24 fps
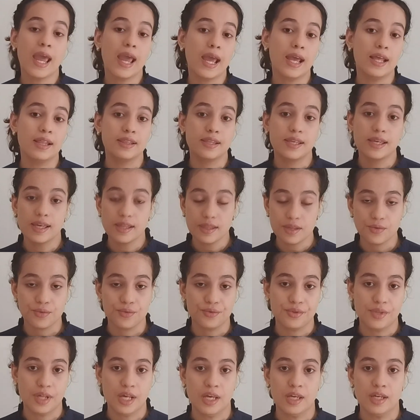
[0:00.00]
And the other
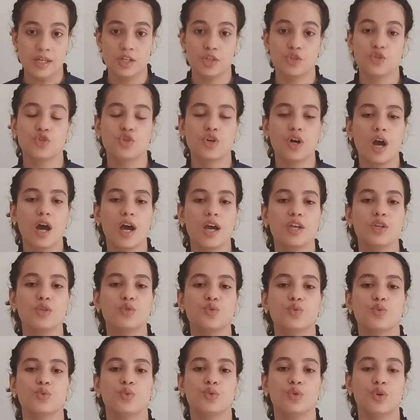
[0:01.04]
thing, try
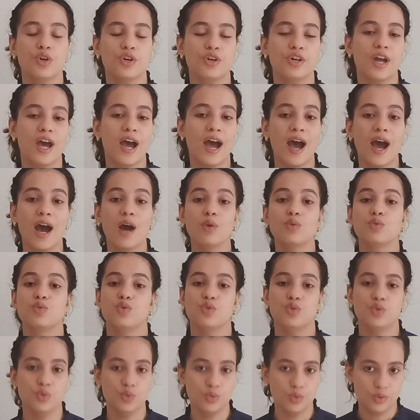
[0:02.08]
to learn how
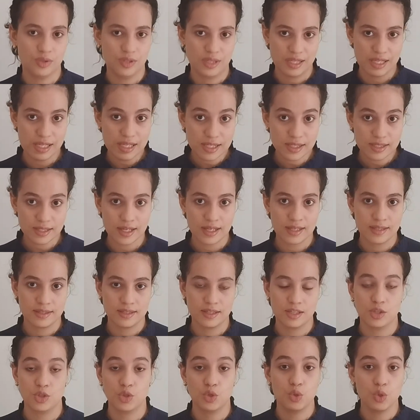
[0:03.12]
to use these
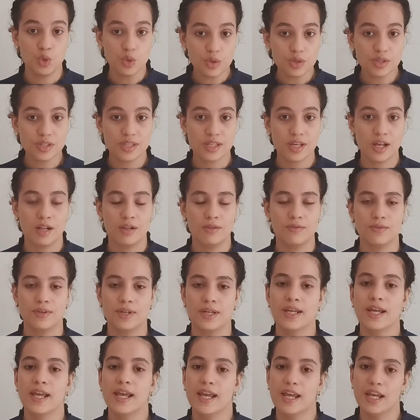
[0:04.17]
tenses yourself
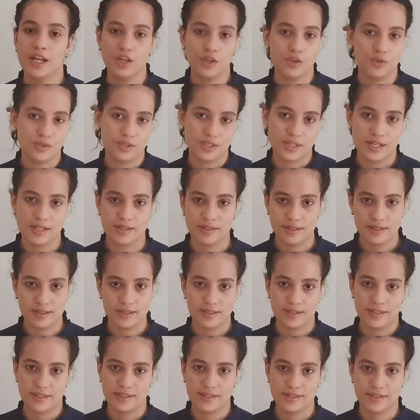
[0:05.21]
in your
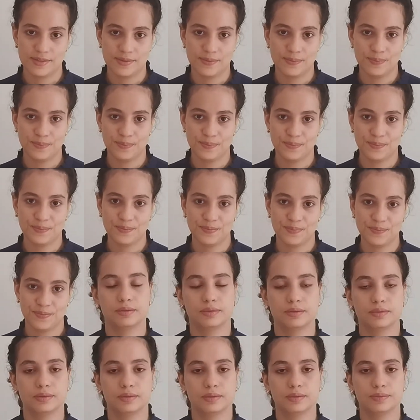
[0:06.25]
sentences.
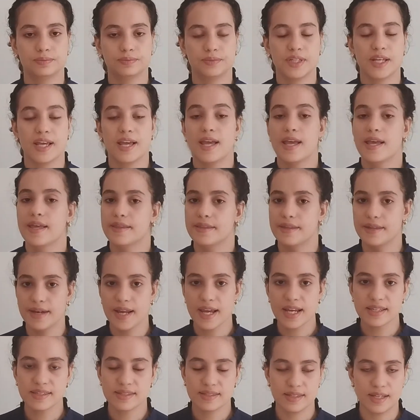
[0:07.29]
The
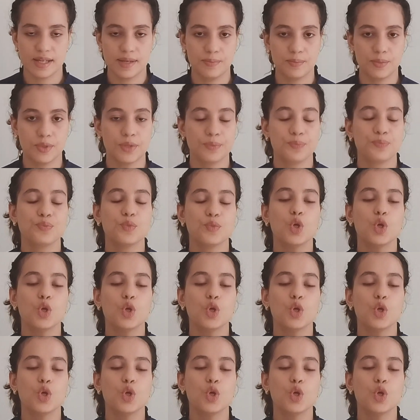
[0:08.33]
next step,